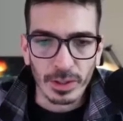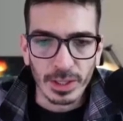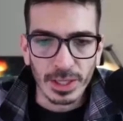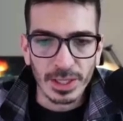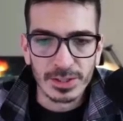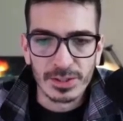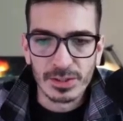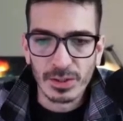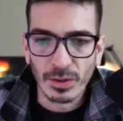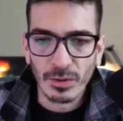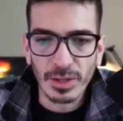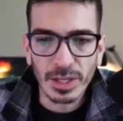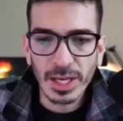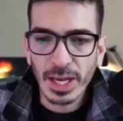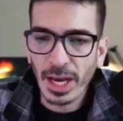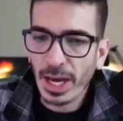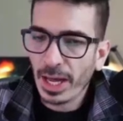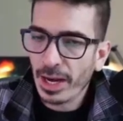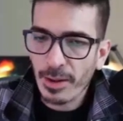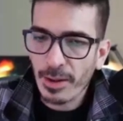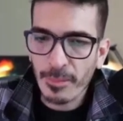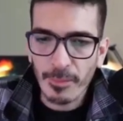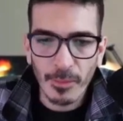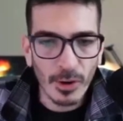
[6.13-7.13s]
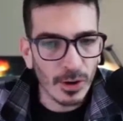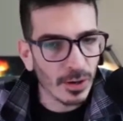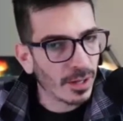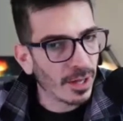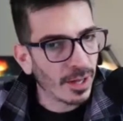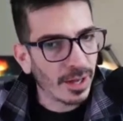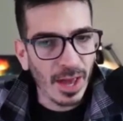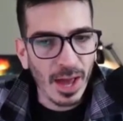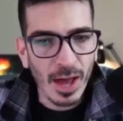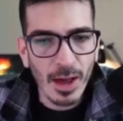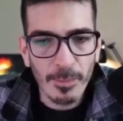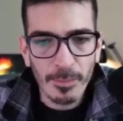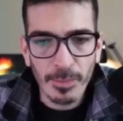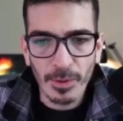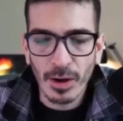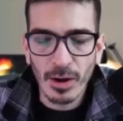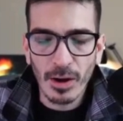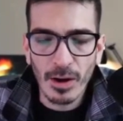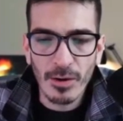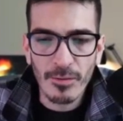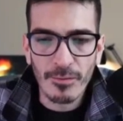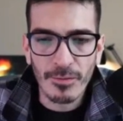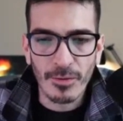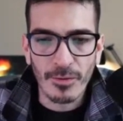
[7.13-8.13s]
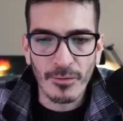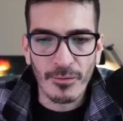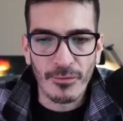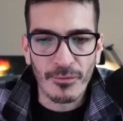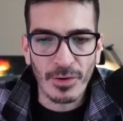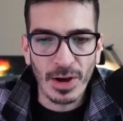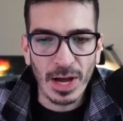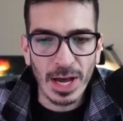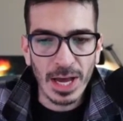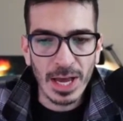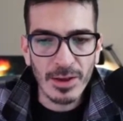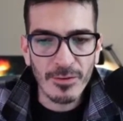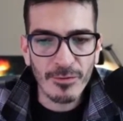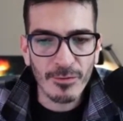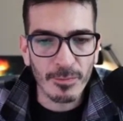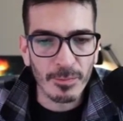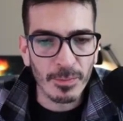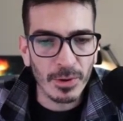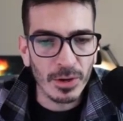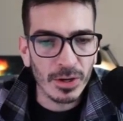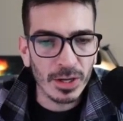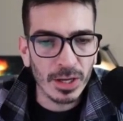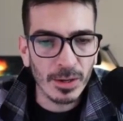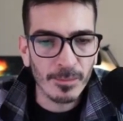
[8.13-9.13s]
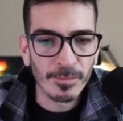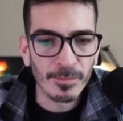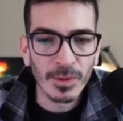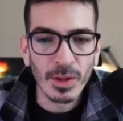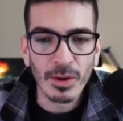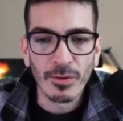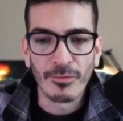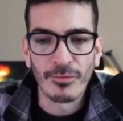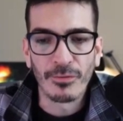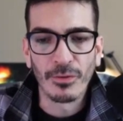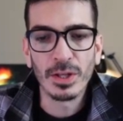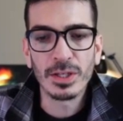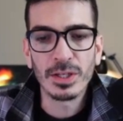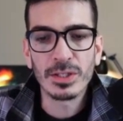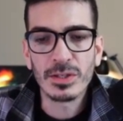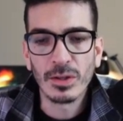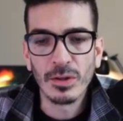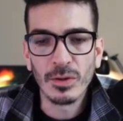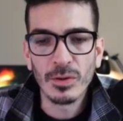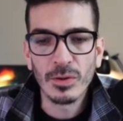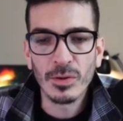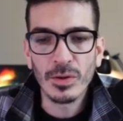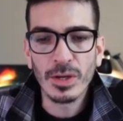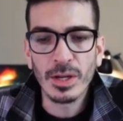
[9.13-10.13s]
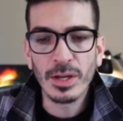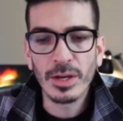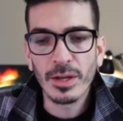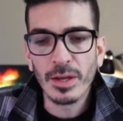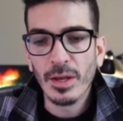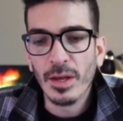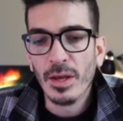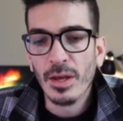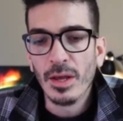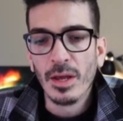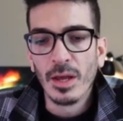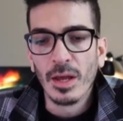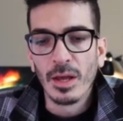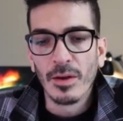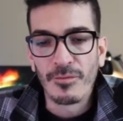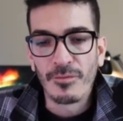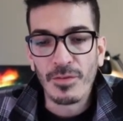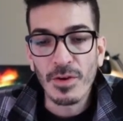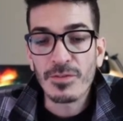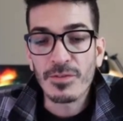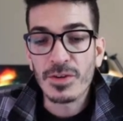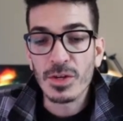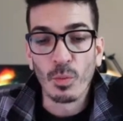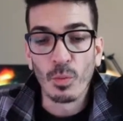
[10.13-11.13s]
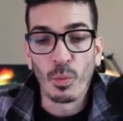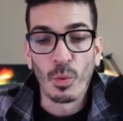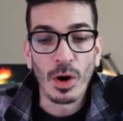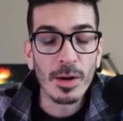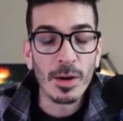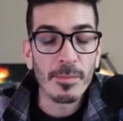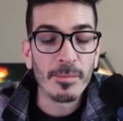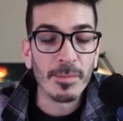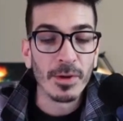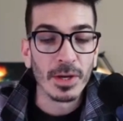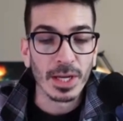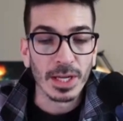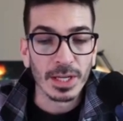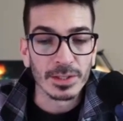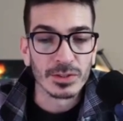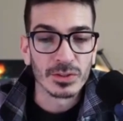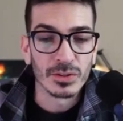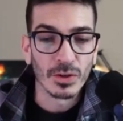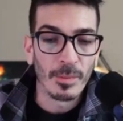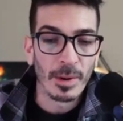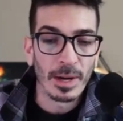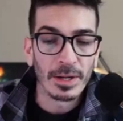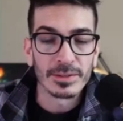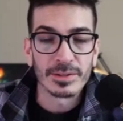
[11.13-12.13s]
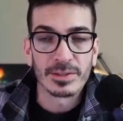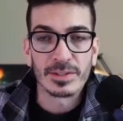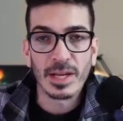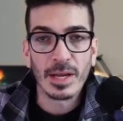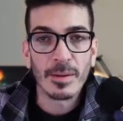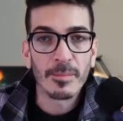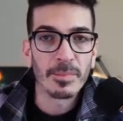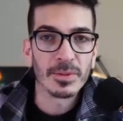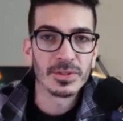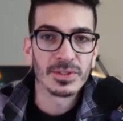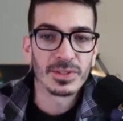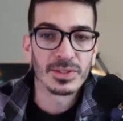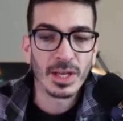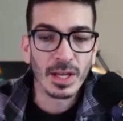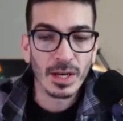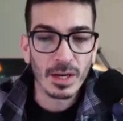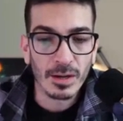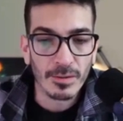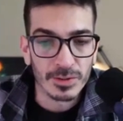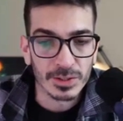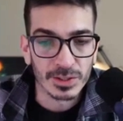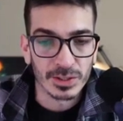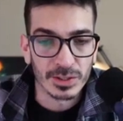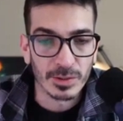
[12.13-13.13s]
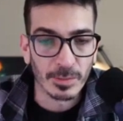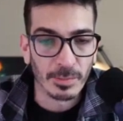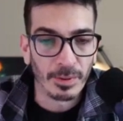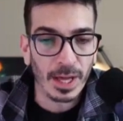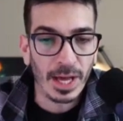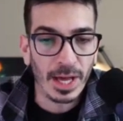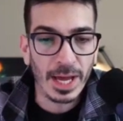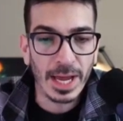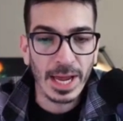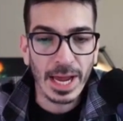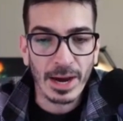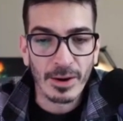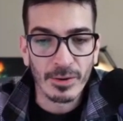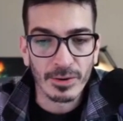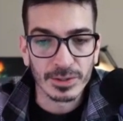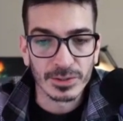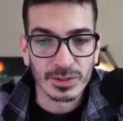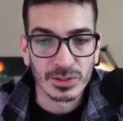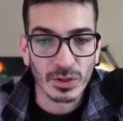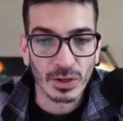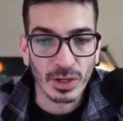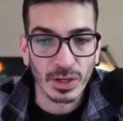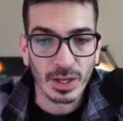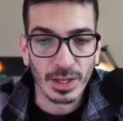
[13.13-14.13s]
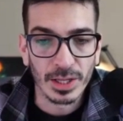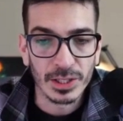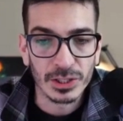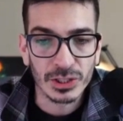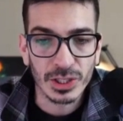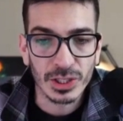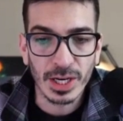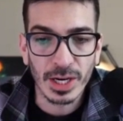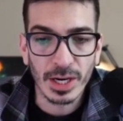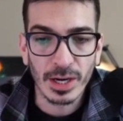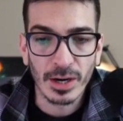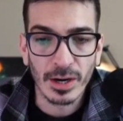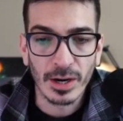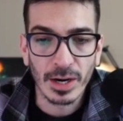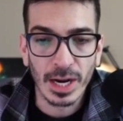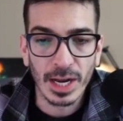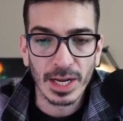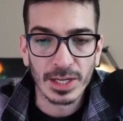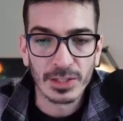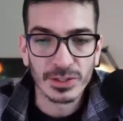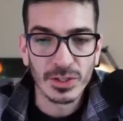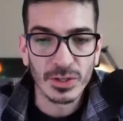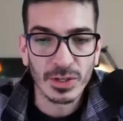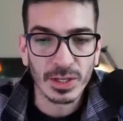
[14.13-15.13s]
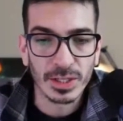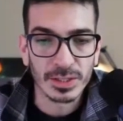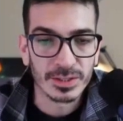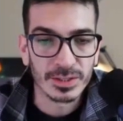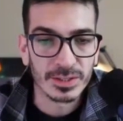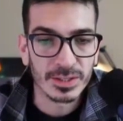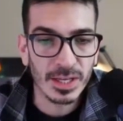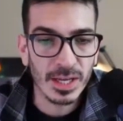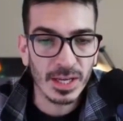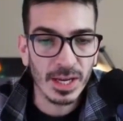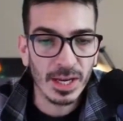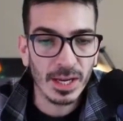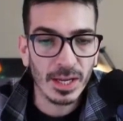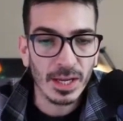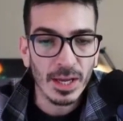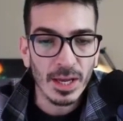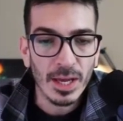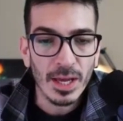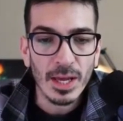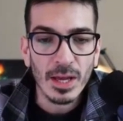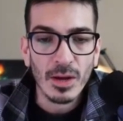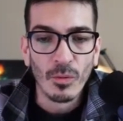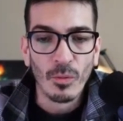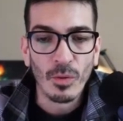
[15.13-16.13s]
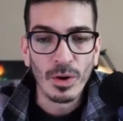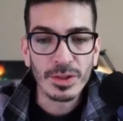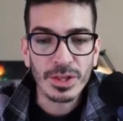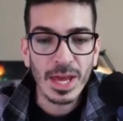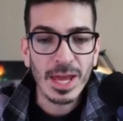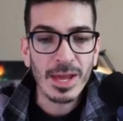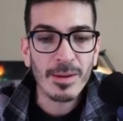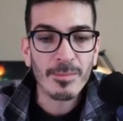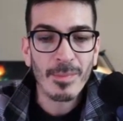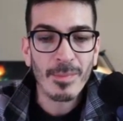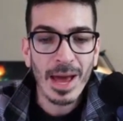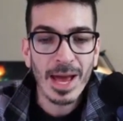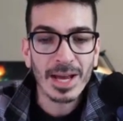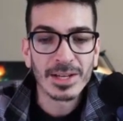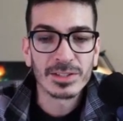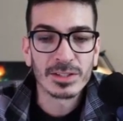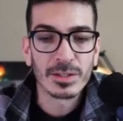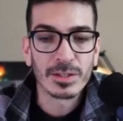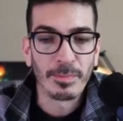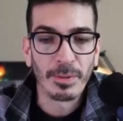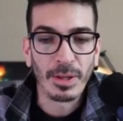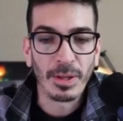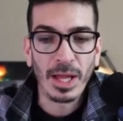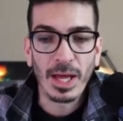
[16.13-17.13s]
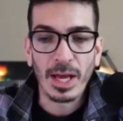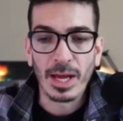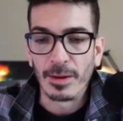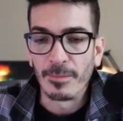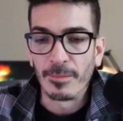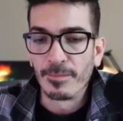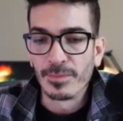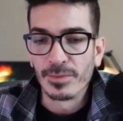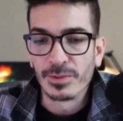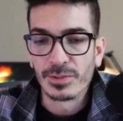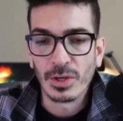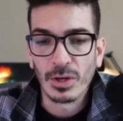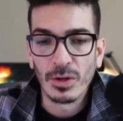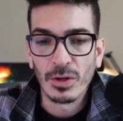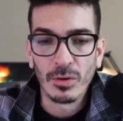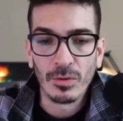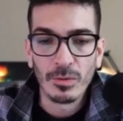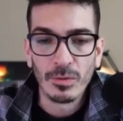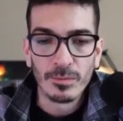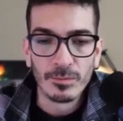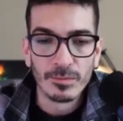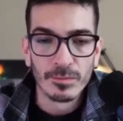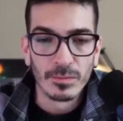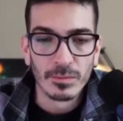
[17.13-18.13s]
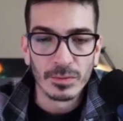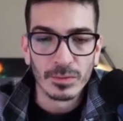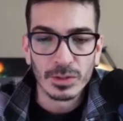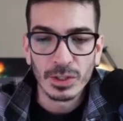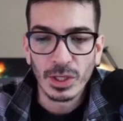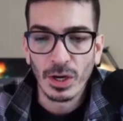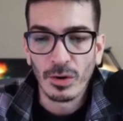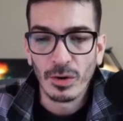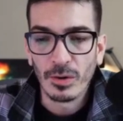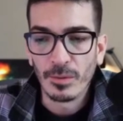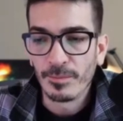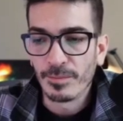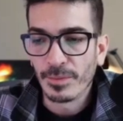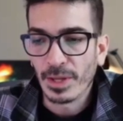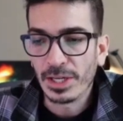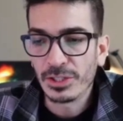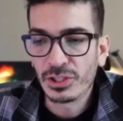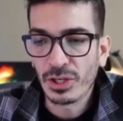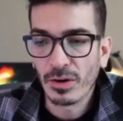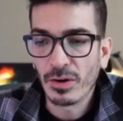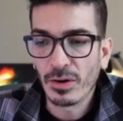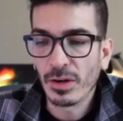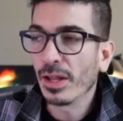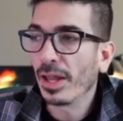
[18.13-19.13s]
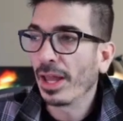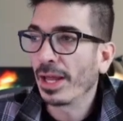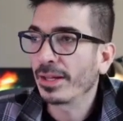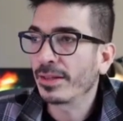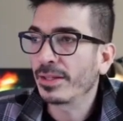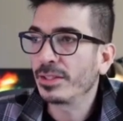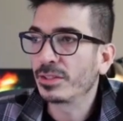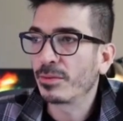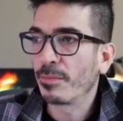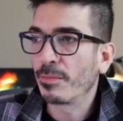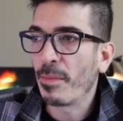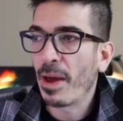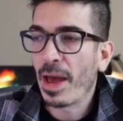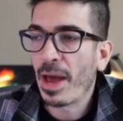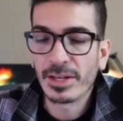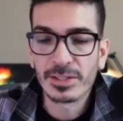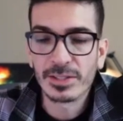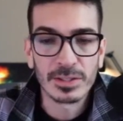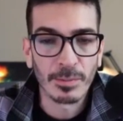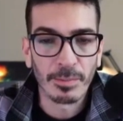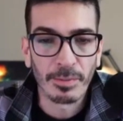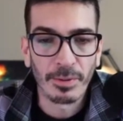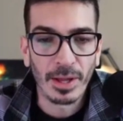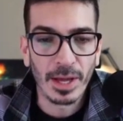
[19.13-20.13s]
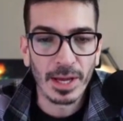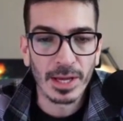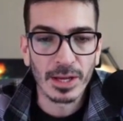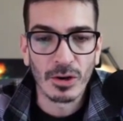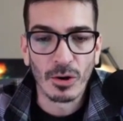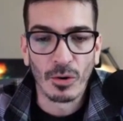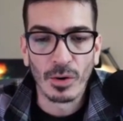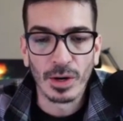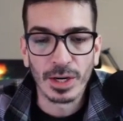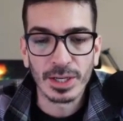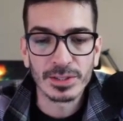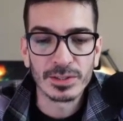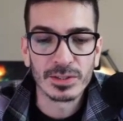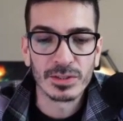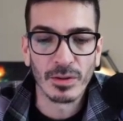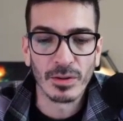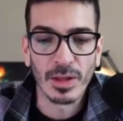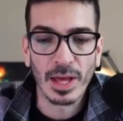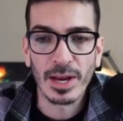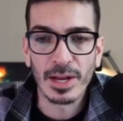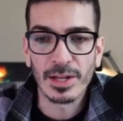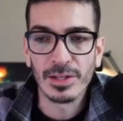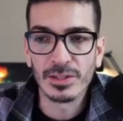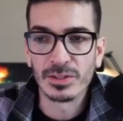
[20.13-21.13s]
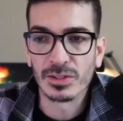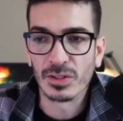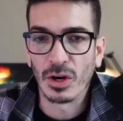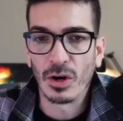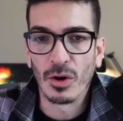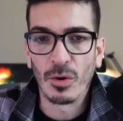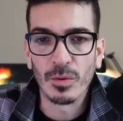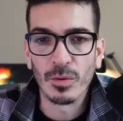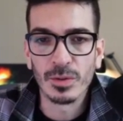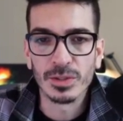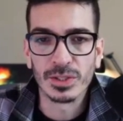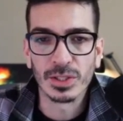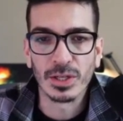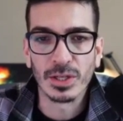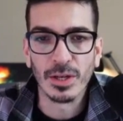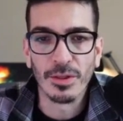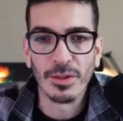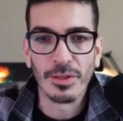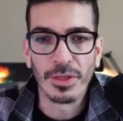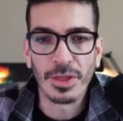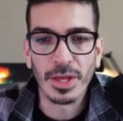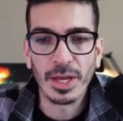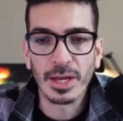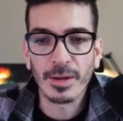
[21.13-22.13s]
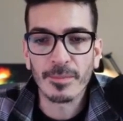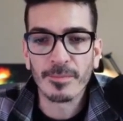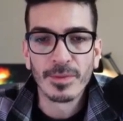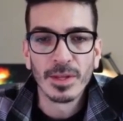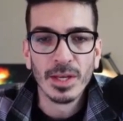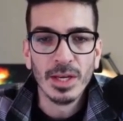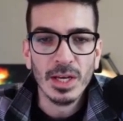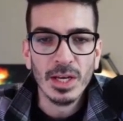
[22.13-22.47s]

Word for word: It's only got a market cap of 5 million, fully diluted 51 million, so about 10% of the supply out in circulation here, as you can see, with a max supply. So, you know, I generally like these max supply coins, so that is always a good thing.